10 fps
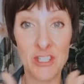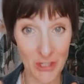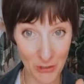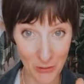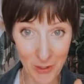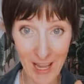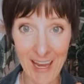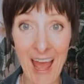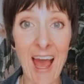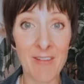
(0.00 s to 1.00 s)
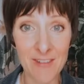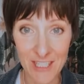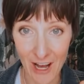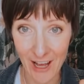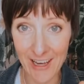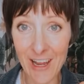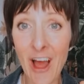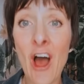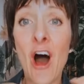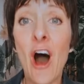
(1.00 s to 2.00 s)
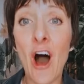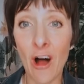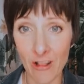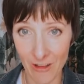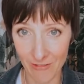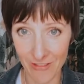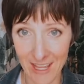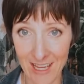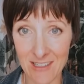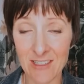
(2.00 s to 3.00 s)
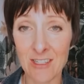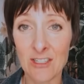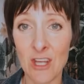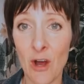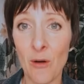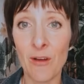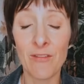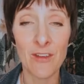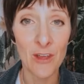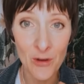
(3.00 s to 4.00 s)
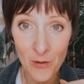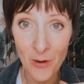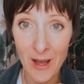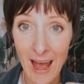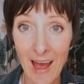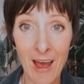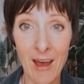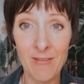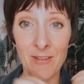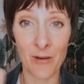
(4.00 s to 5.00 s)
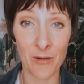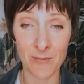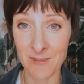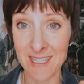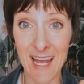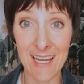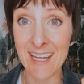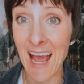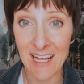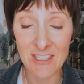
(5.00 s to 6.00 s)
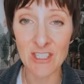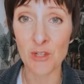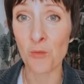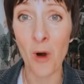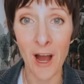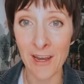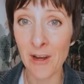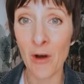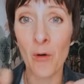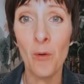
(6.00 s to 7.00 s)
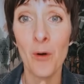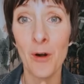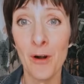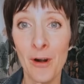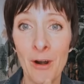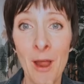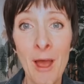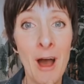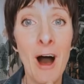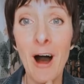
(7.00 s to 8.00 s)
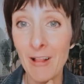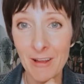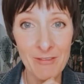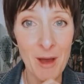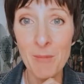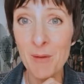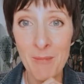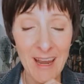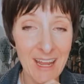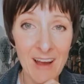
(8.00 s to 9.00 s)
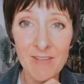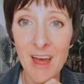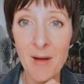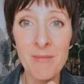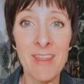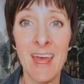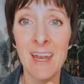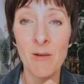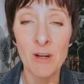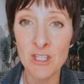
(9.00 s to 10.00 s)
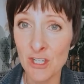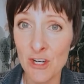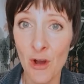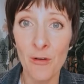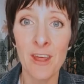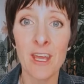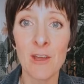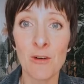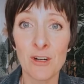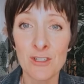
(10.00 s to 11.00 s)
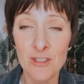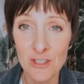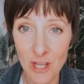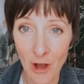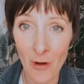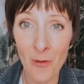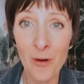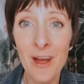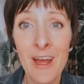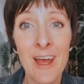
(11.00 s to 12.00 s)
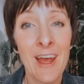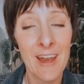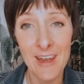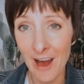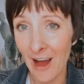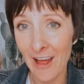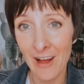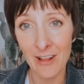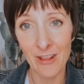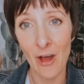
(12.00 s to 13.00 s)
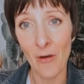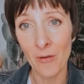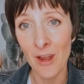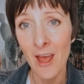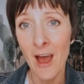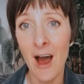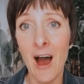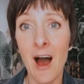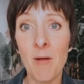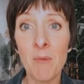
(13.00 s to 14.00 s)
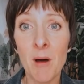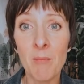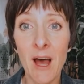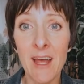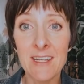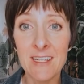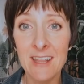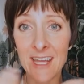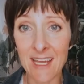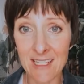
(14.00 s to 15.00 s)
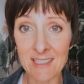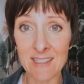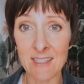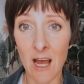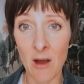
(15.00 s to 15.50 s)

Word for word: do and have done all of these. So if you have said yes to one or all of them or many of them, then I want you to know that you are so not alone. Um, but these